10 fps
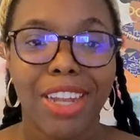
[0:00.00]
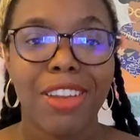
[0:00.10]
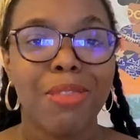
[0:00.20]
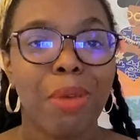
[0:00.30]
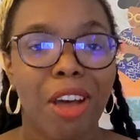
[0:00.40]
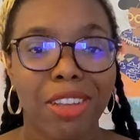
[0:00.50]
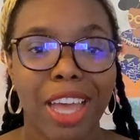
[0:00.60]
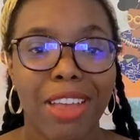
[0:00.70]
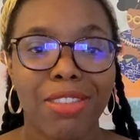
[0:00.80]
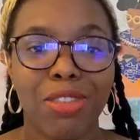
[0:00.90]
This
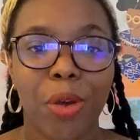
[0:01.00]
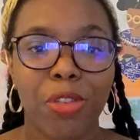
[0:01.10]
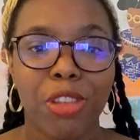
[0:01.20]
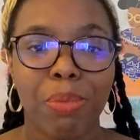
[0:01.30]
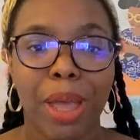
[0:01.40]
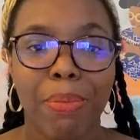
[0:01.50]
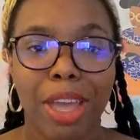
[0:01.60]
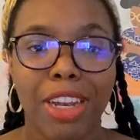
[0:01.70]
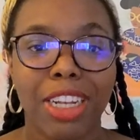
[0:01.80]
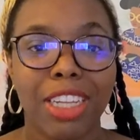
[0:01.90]
podcast is hosted by
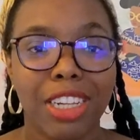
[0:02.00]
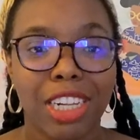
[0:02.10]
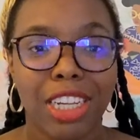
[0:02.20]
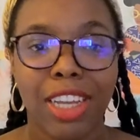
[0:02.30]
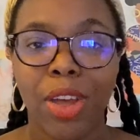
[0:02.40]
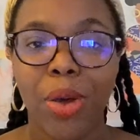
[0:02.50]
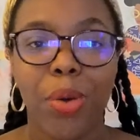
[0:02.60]
Ben and Lindsay,